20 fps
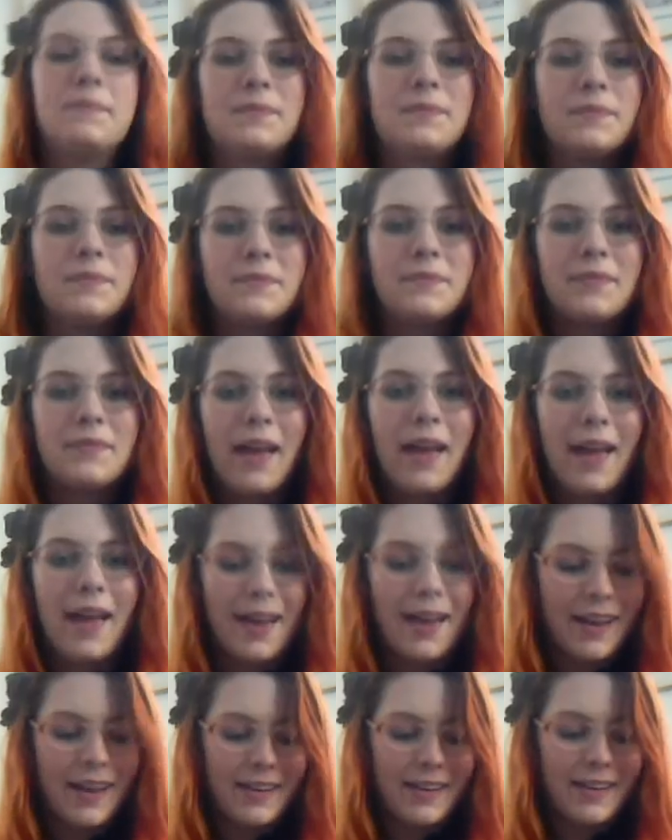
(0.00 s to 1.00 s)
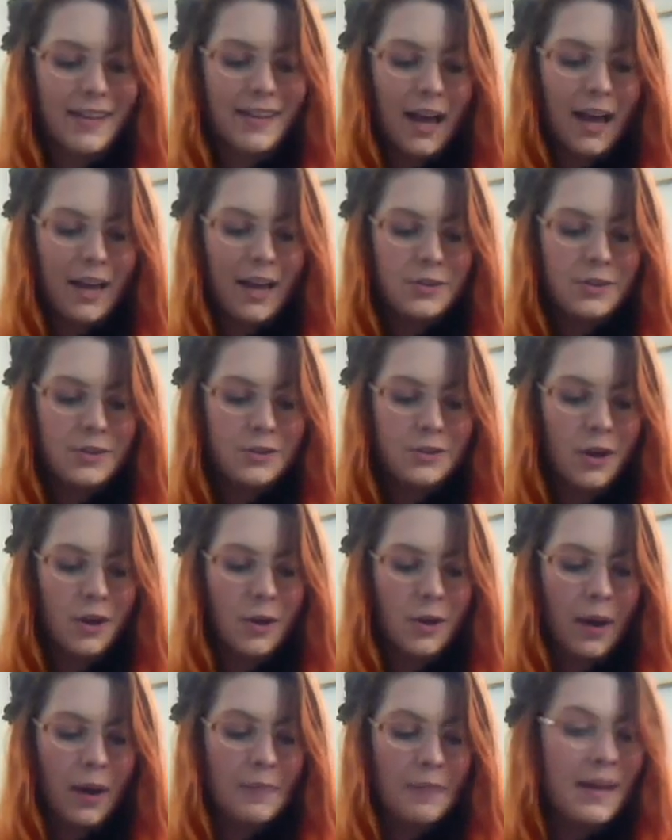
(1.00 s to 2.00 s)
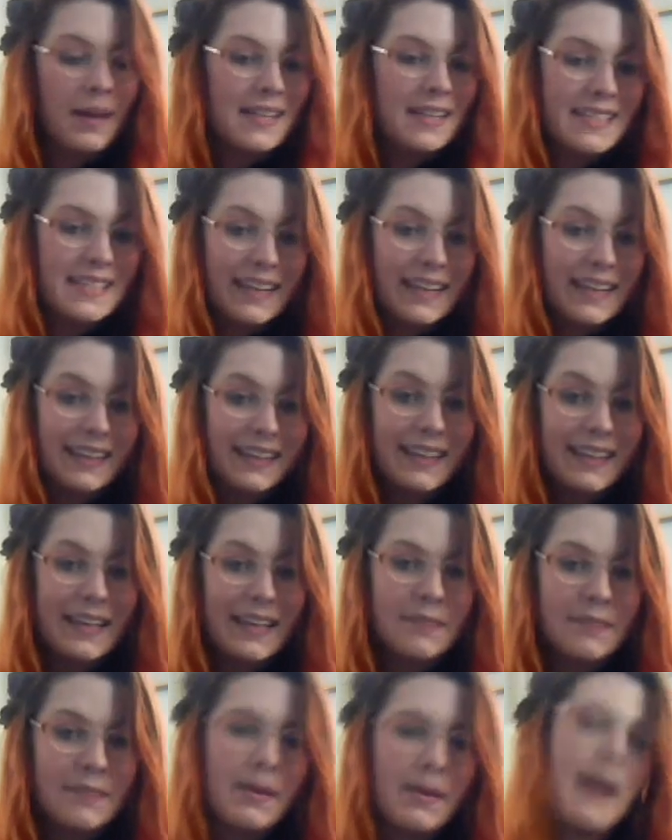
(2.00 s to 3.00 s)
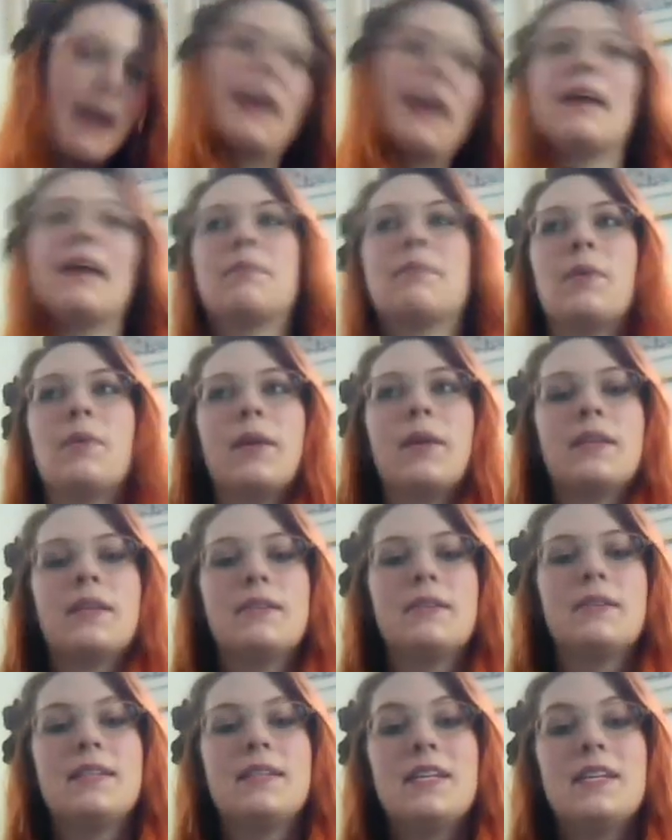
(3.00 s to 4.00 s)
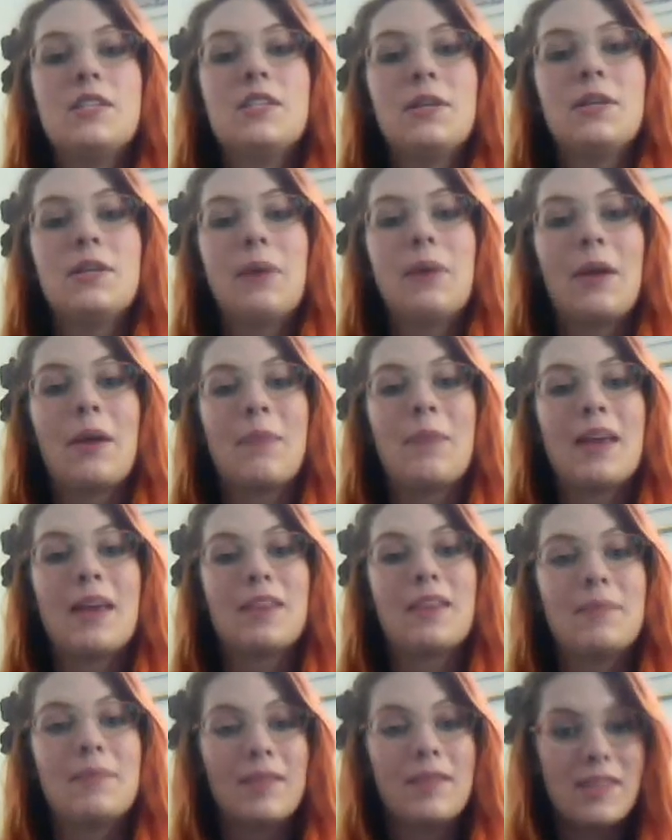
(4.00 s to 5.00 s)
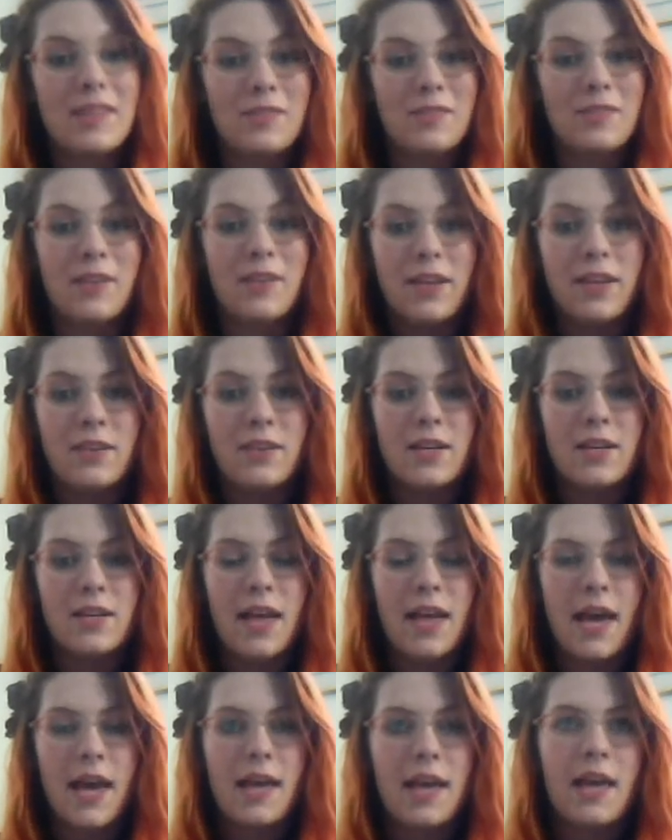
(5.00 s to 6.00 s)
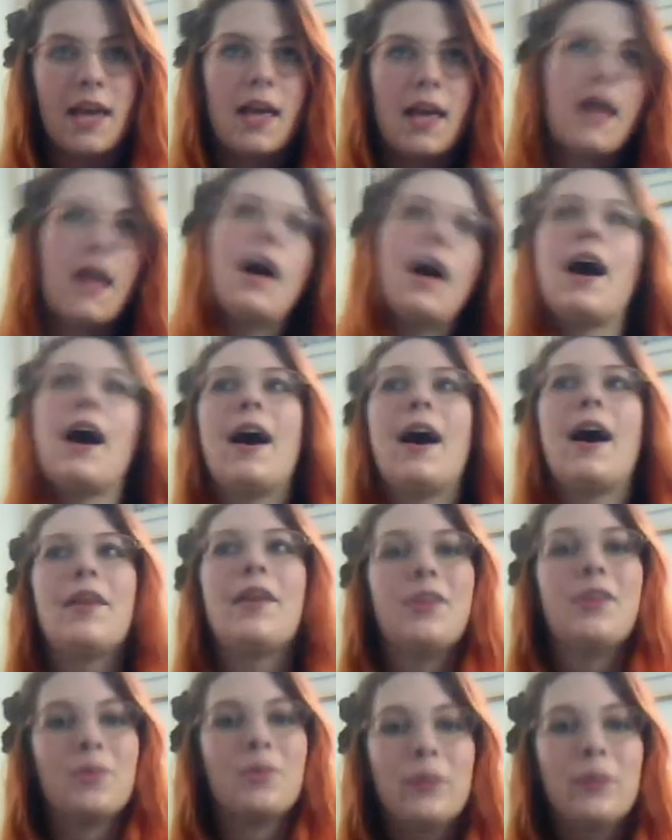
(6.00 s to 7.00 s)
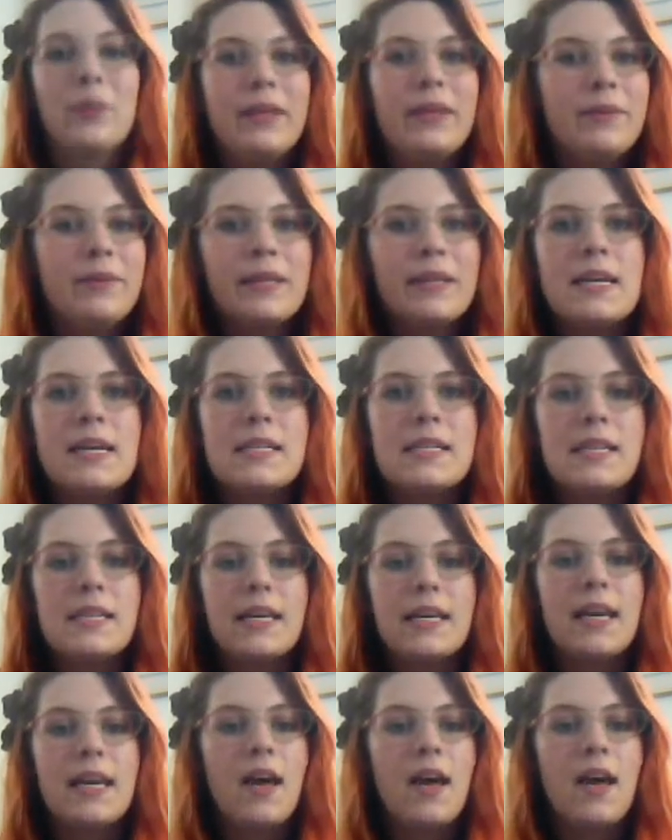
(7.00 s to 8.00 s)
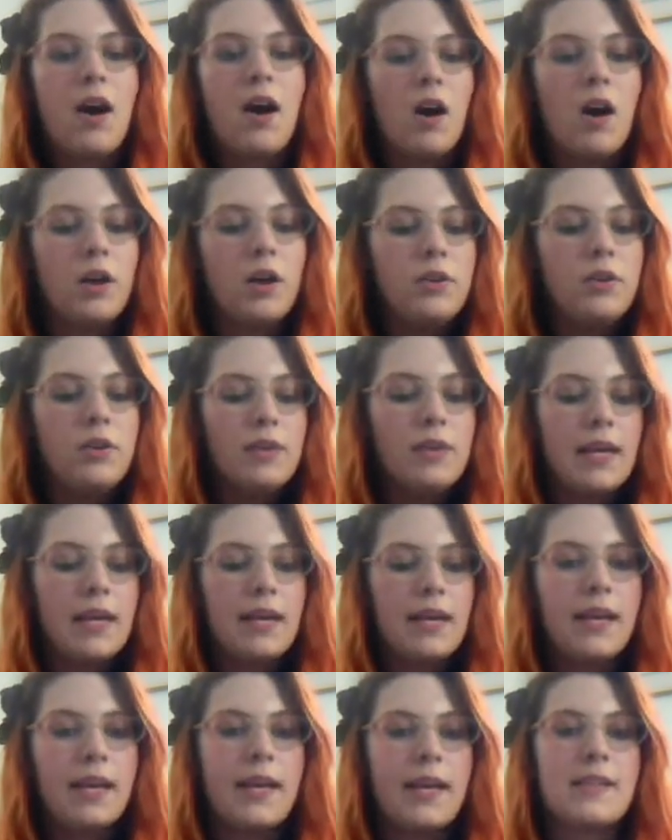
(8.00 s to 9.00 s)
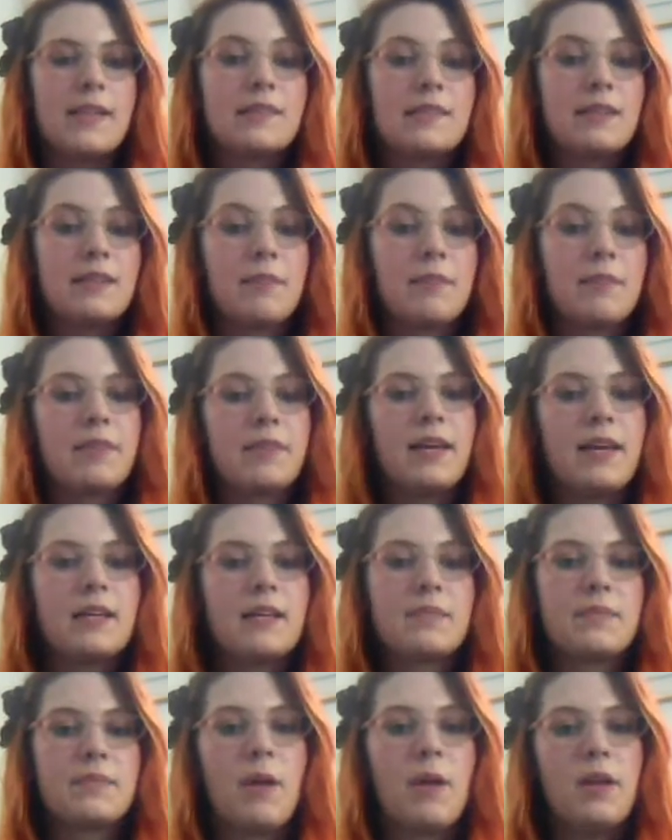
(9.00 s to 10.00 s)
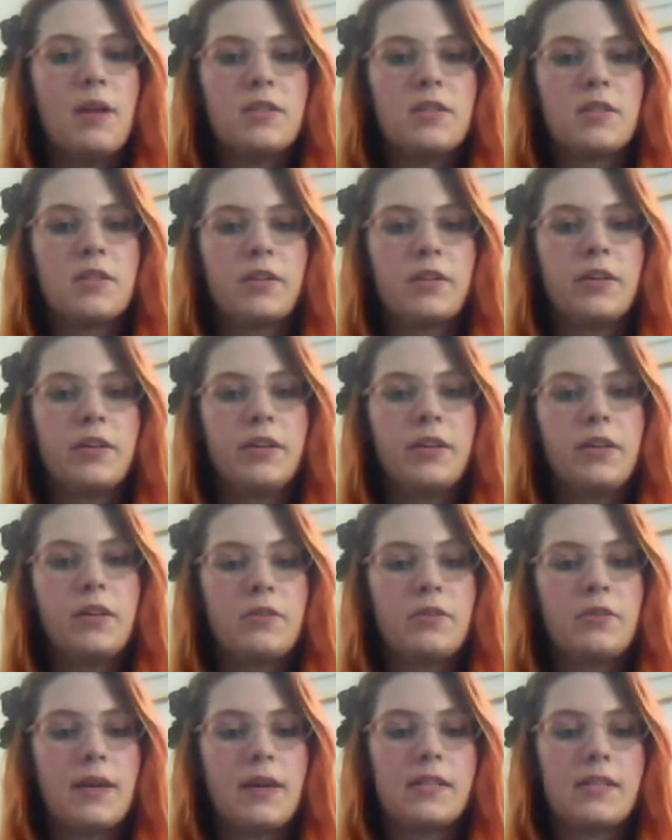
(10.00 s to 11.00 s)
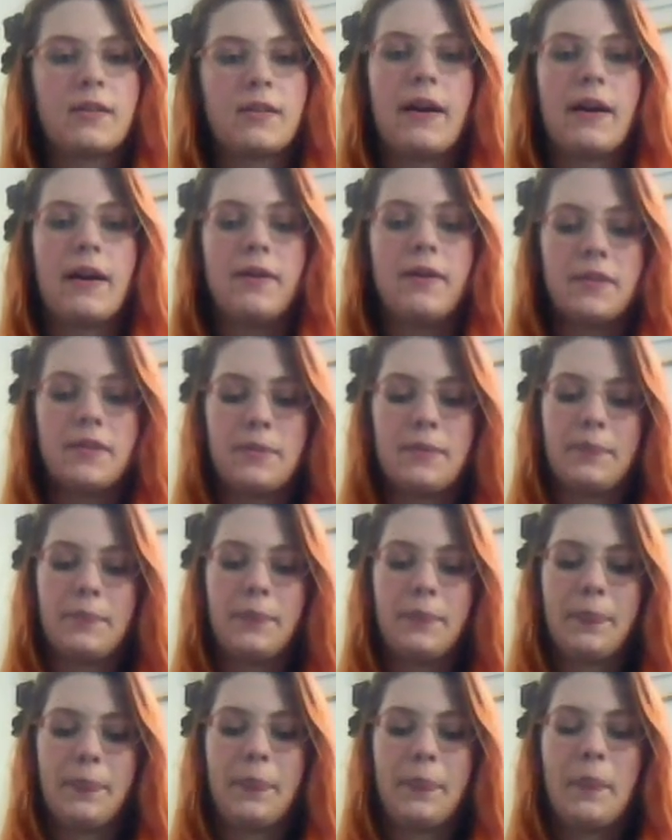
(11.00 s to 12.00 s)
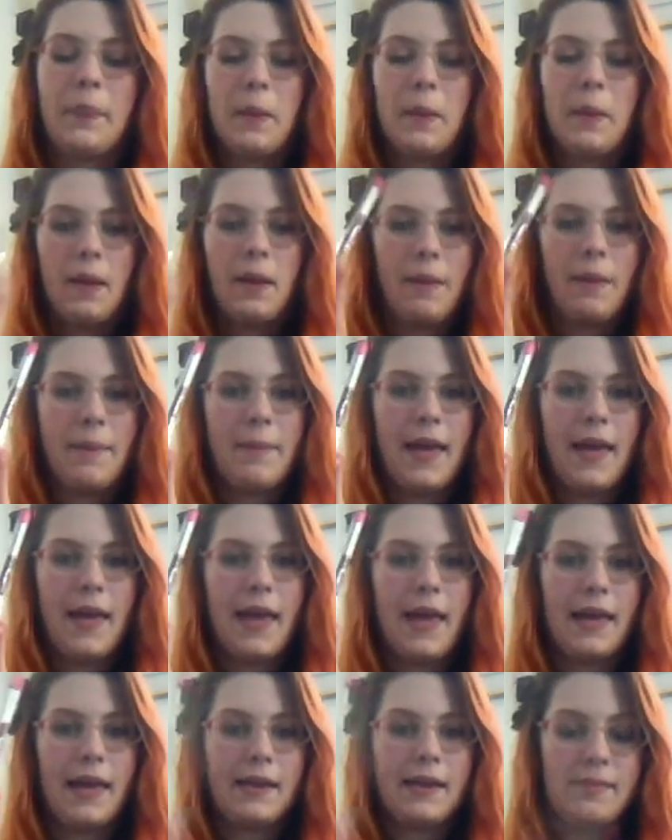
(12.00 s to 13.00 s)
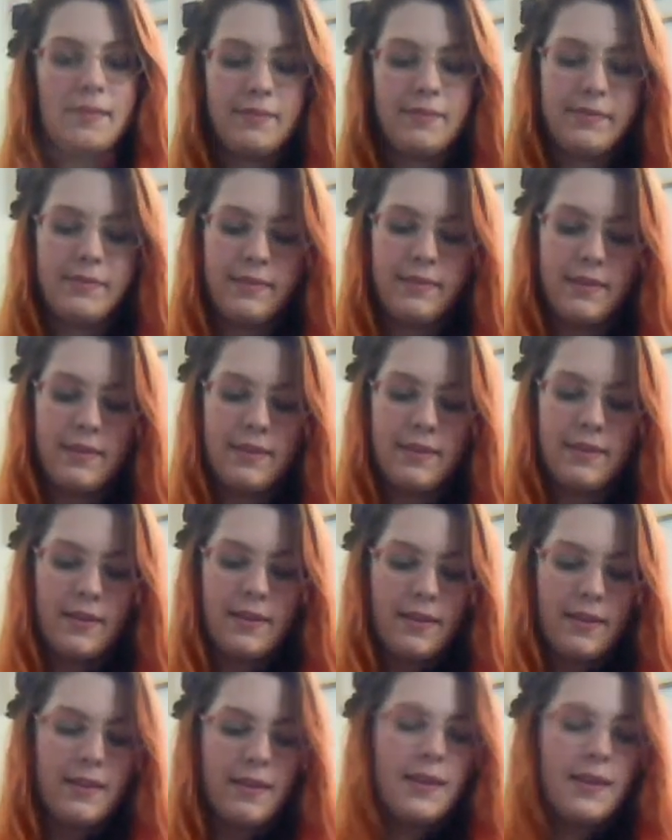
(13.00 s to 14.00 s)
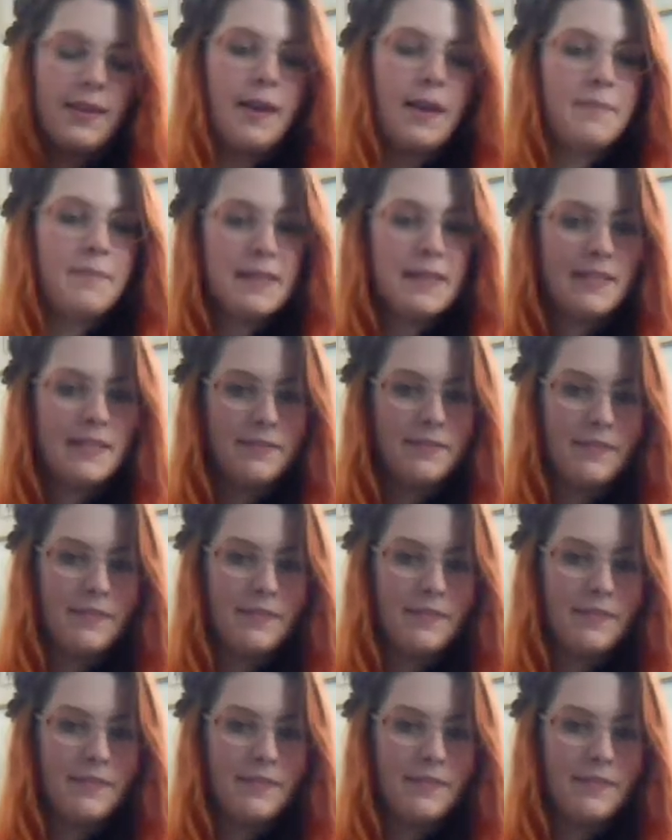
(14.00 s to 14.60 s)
And so I'm not selling them. I am going to be teaching you how to make them in this video today. They're really, really easy. All you need is something small and circular to trace around, a pen, a piece of fabric,